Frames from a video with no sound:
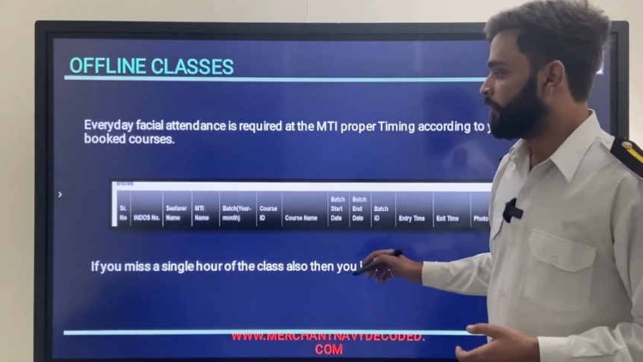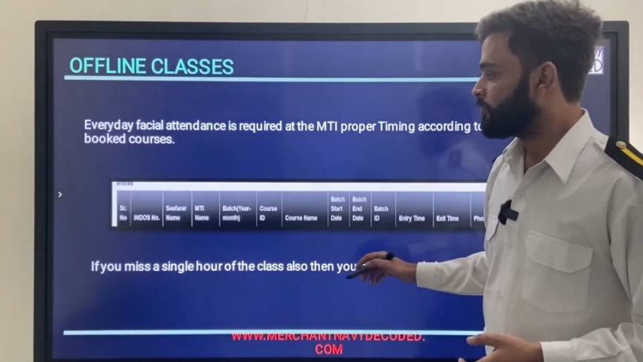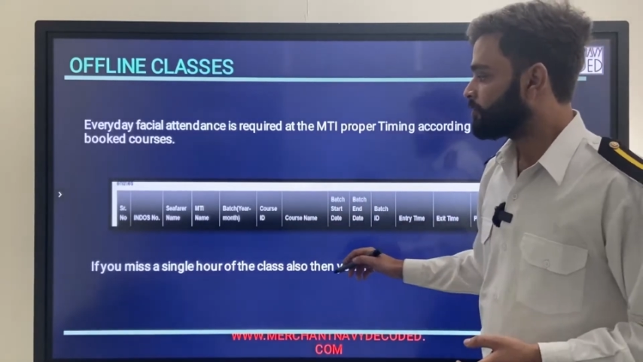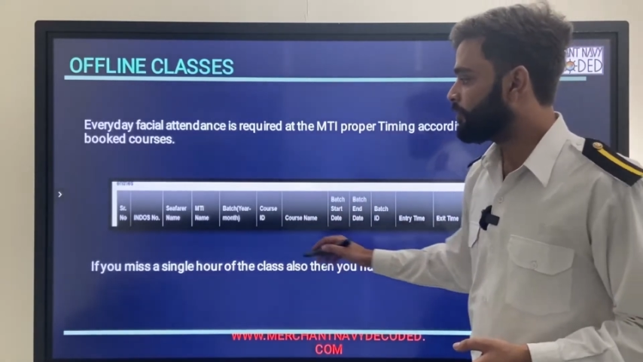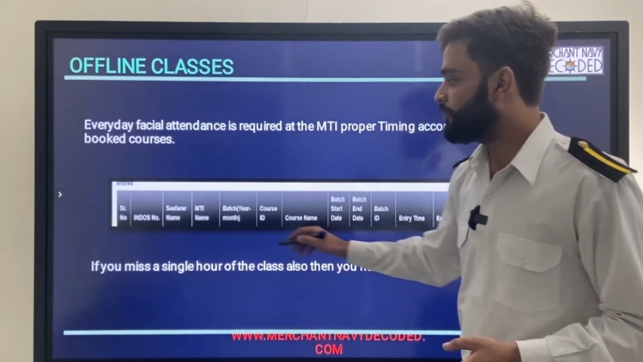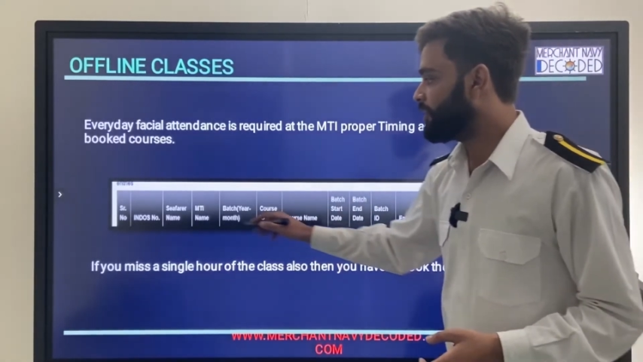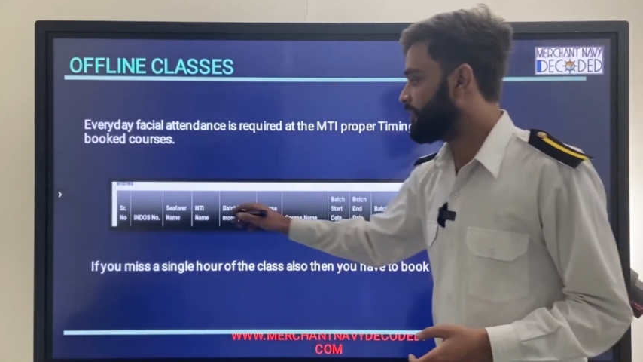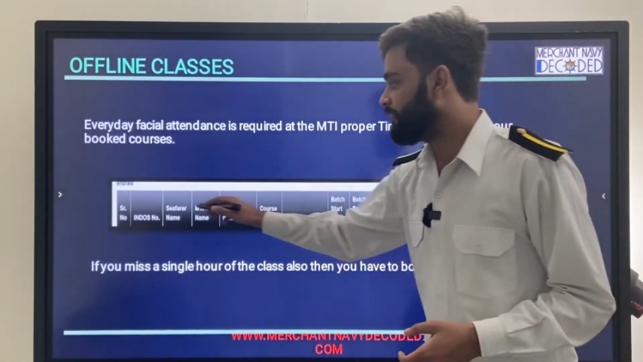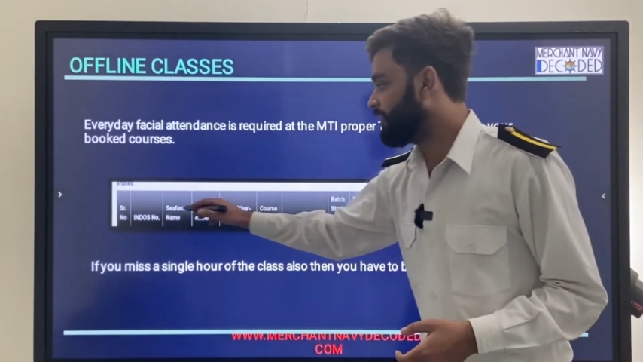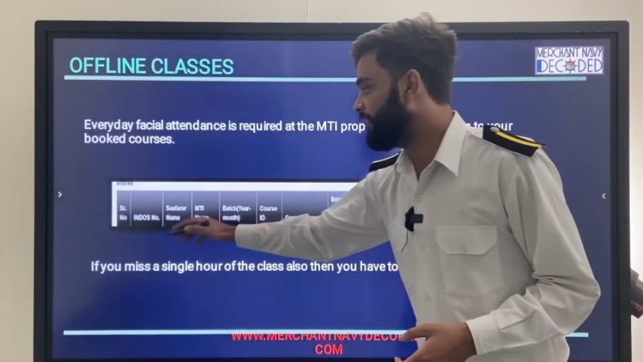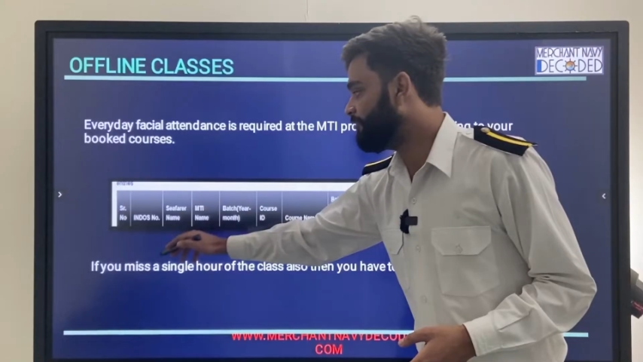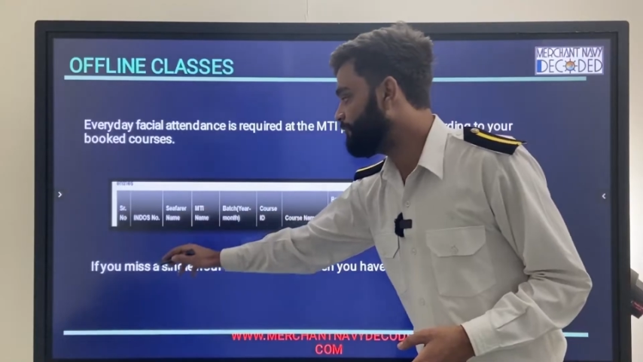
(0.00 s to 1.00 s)
so
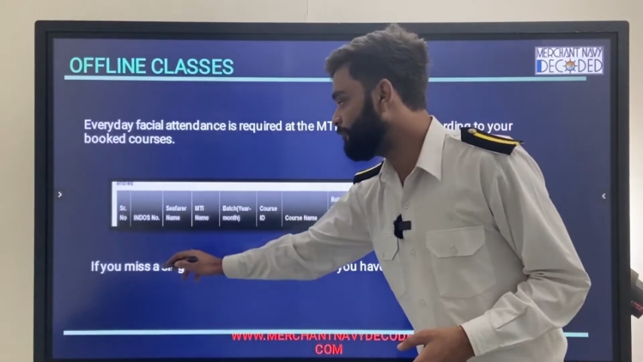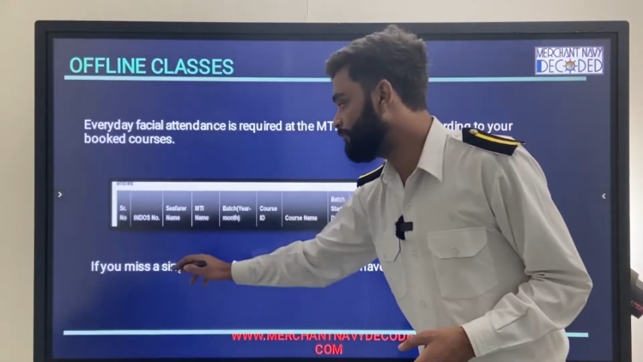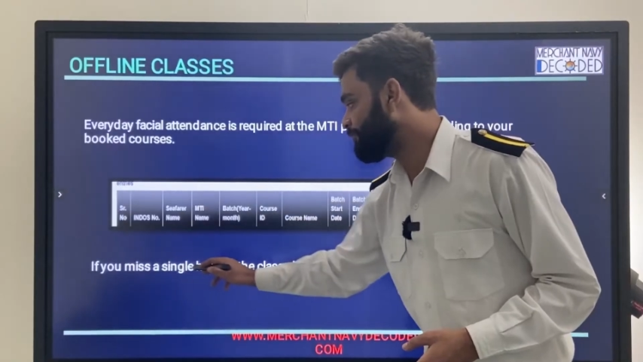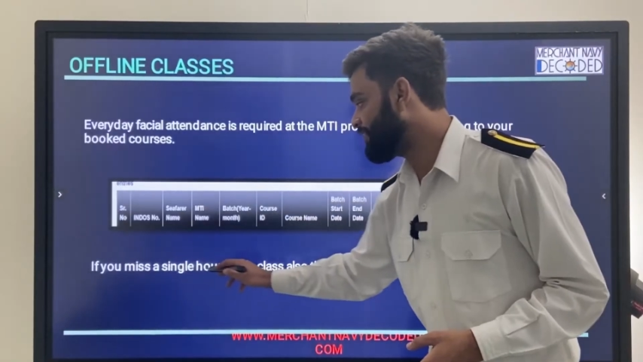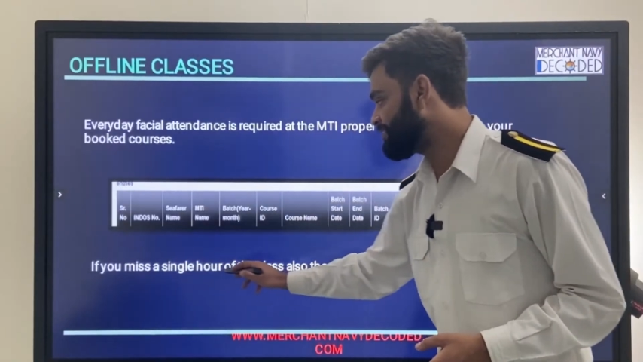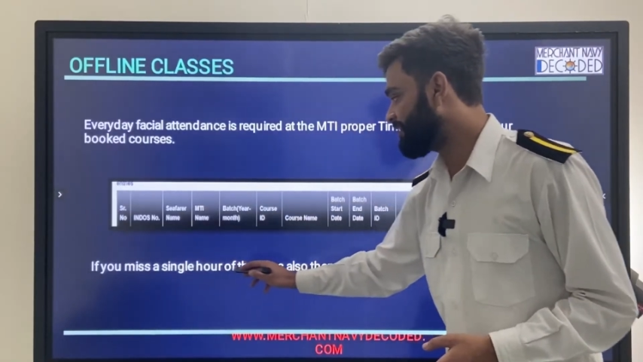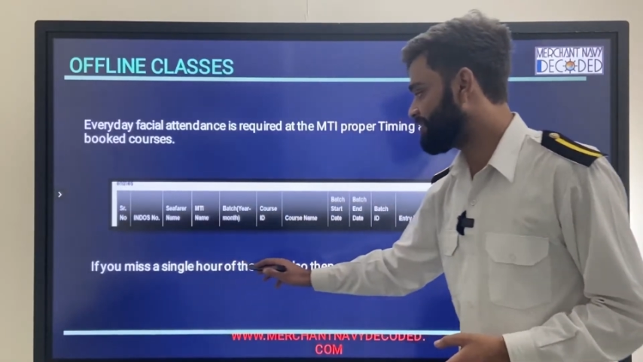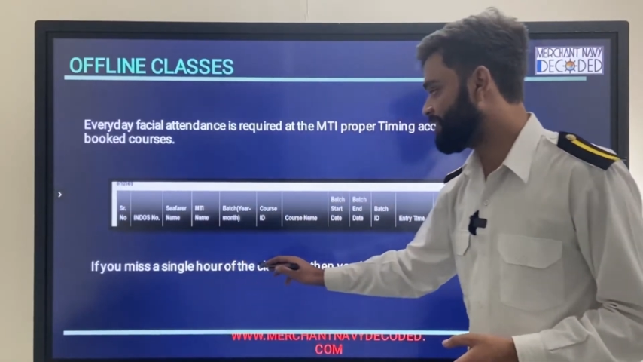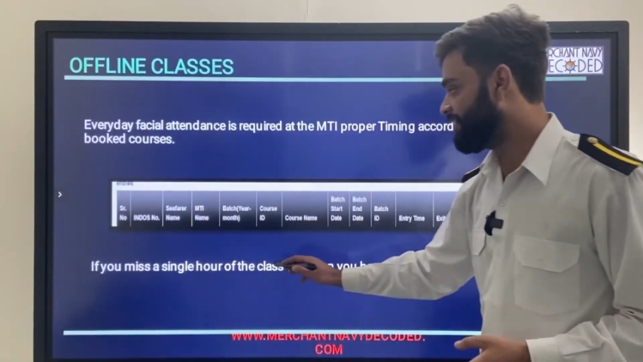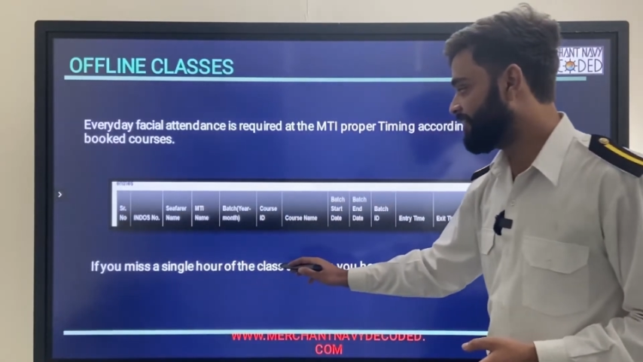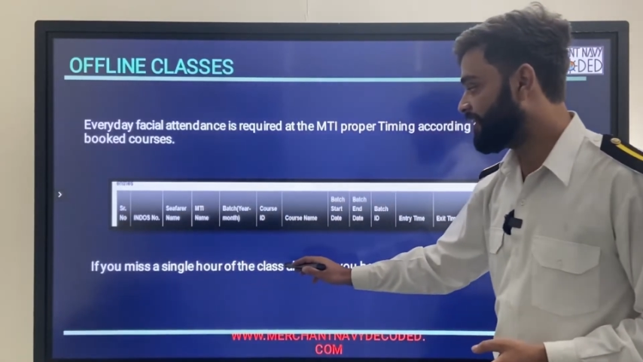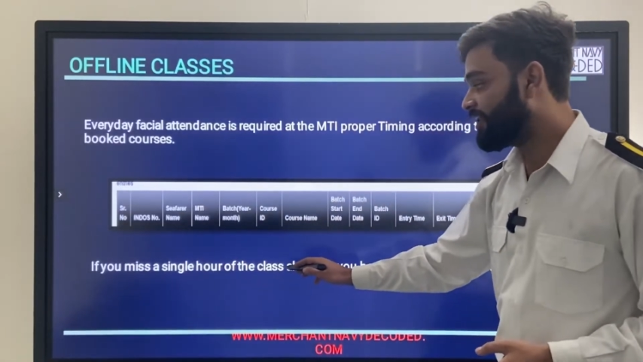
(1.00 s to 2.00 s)
if you miss a
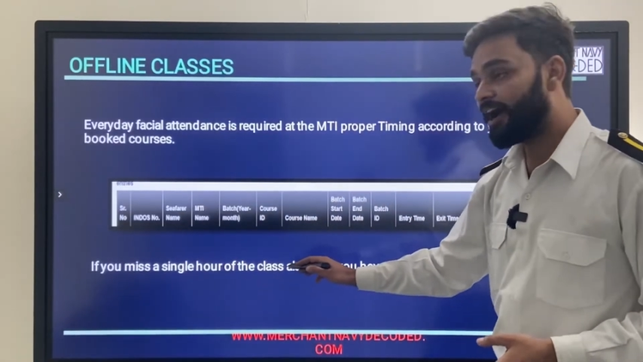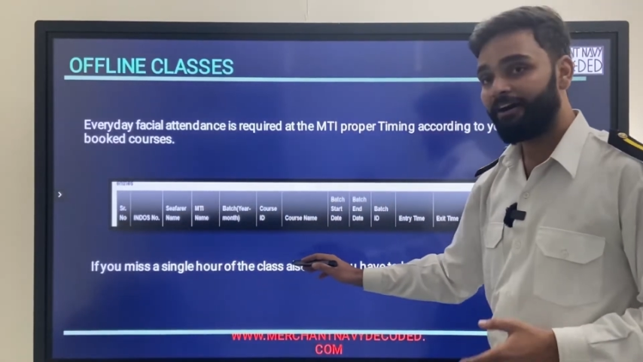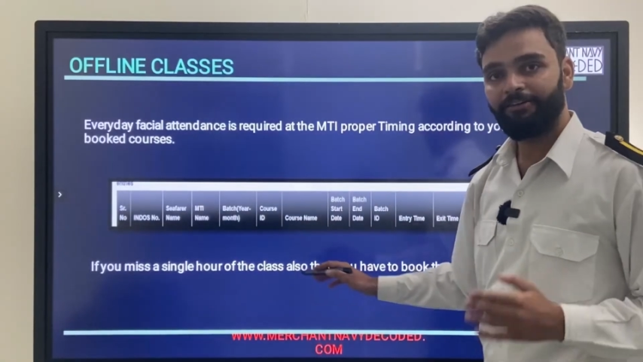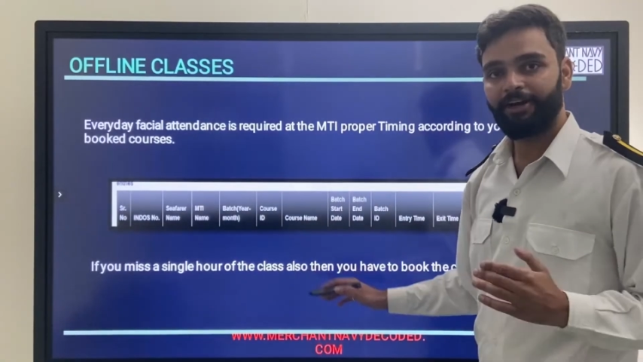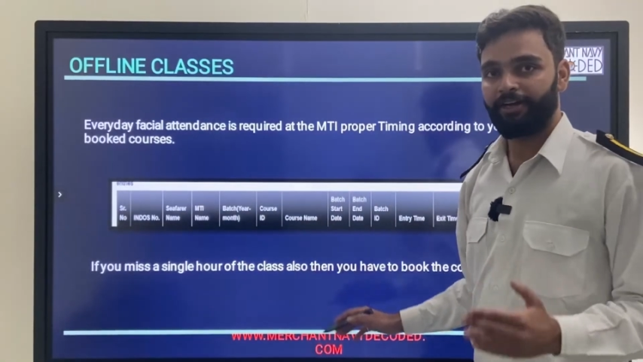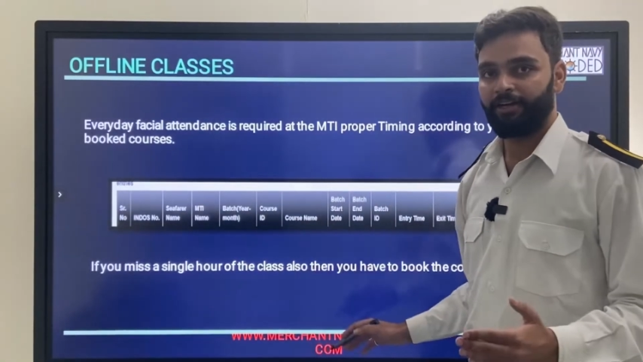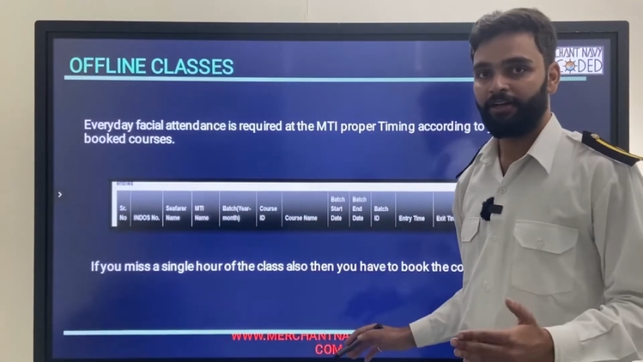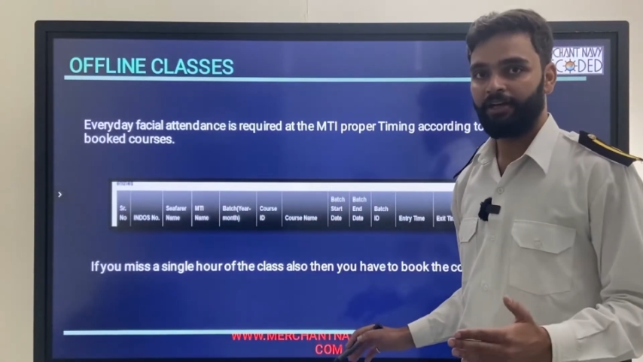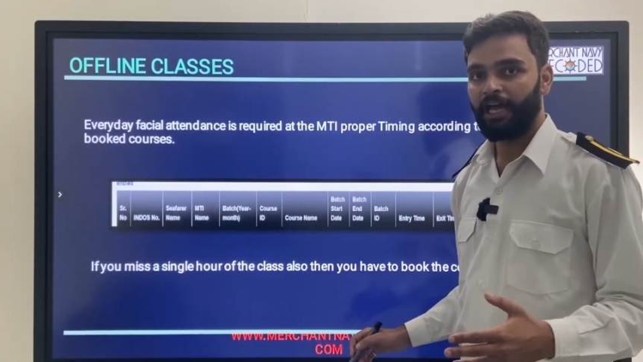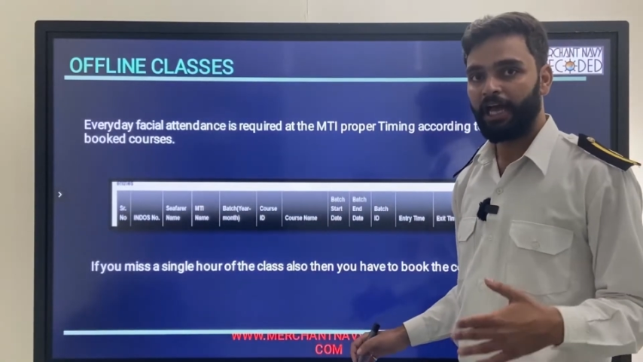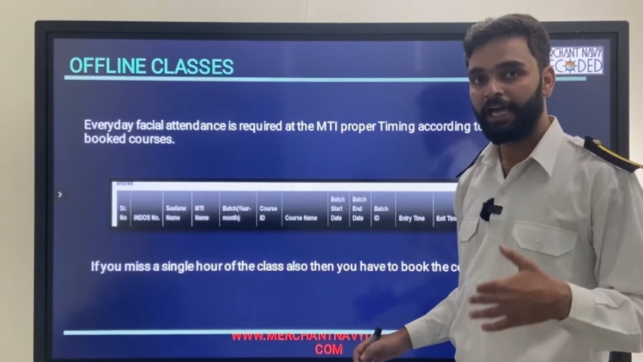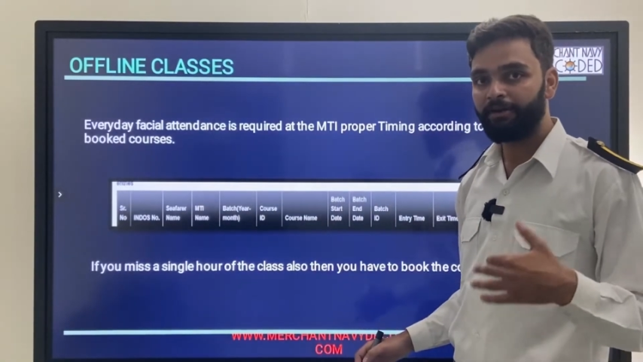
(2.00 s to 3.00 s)
single hour
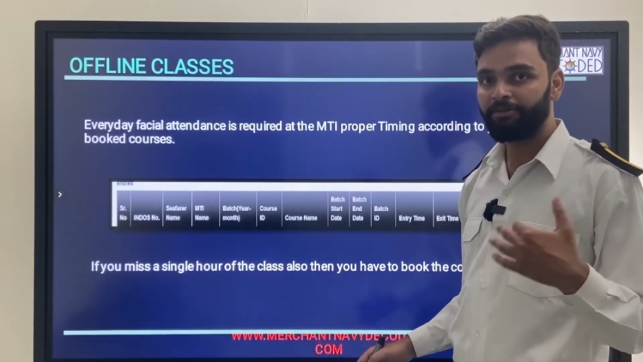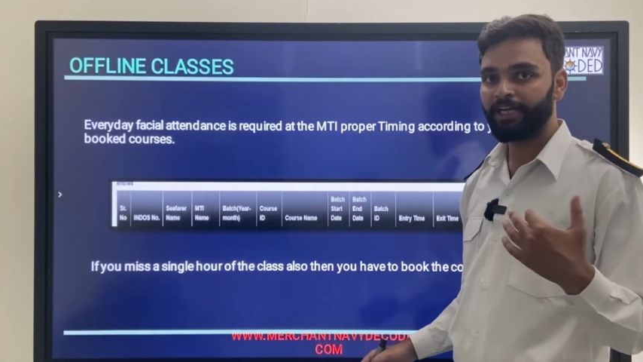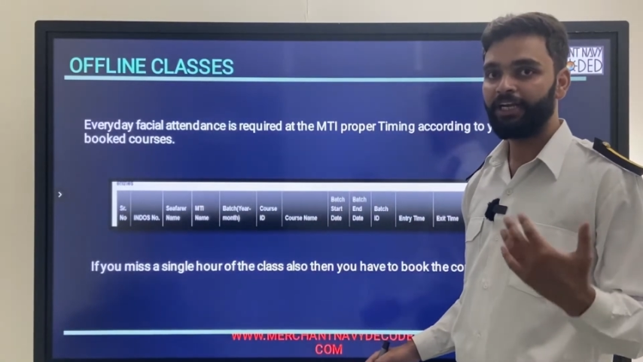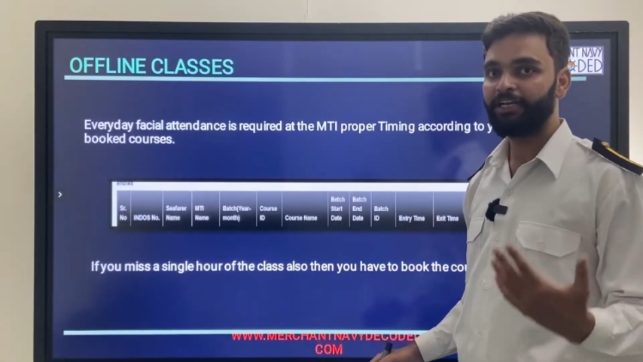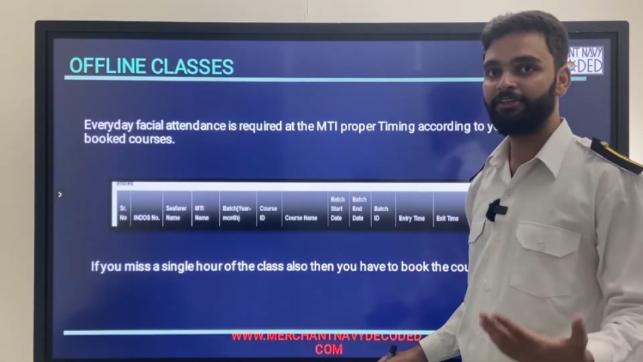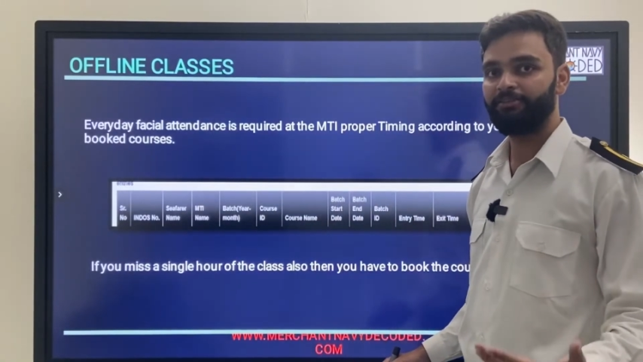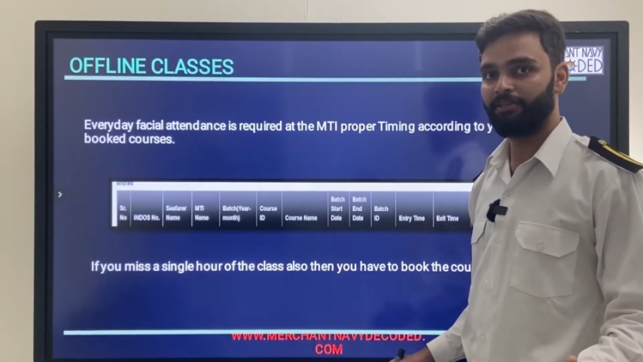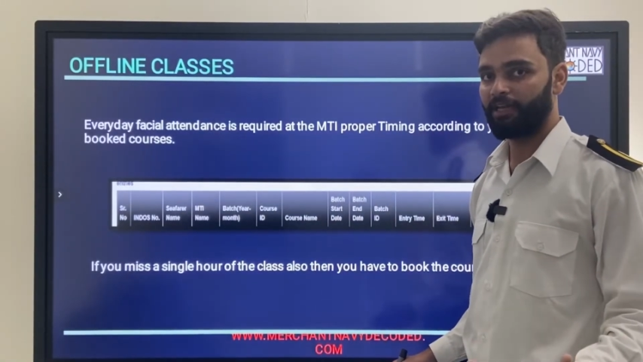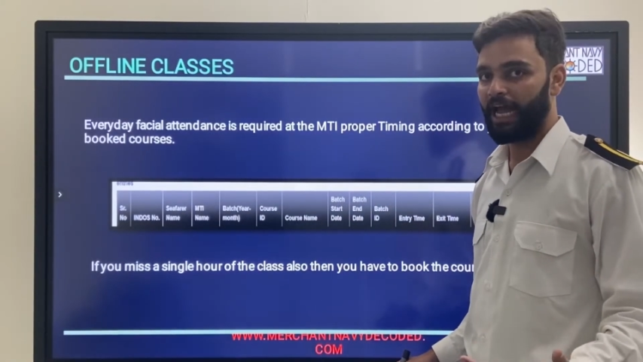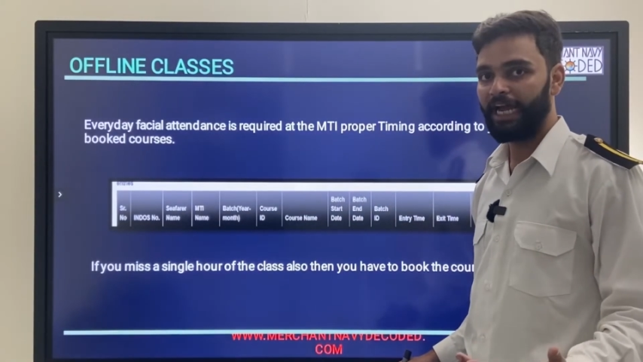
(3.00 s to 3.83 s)
I am telling,